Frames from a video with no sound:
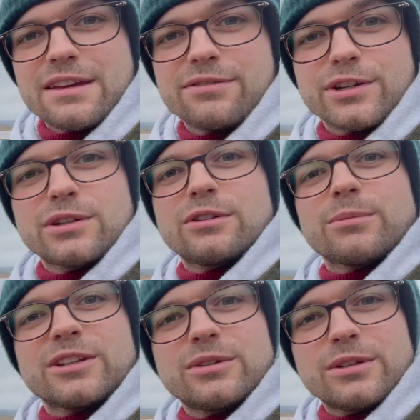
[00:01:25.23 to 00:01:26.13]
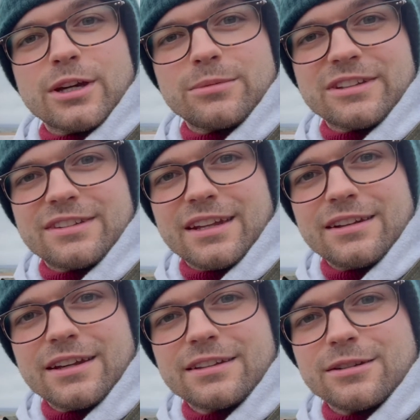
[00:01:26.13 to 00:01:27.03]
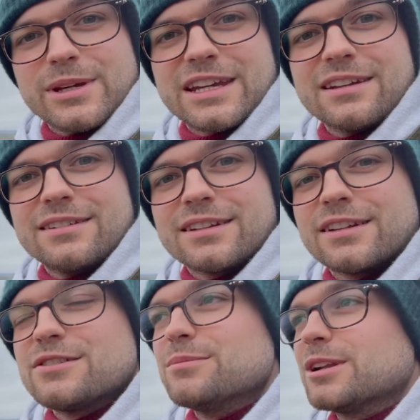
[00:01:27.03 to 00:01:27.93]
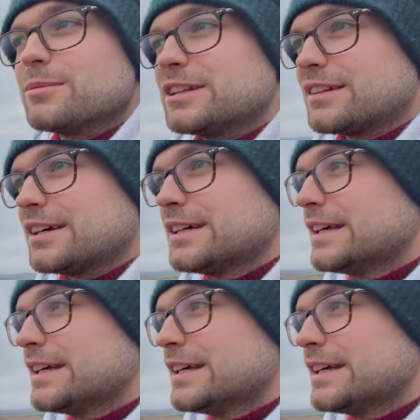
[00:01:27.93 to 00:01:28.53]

if I used my 2x extender to make it a 600mm,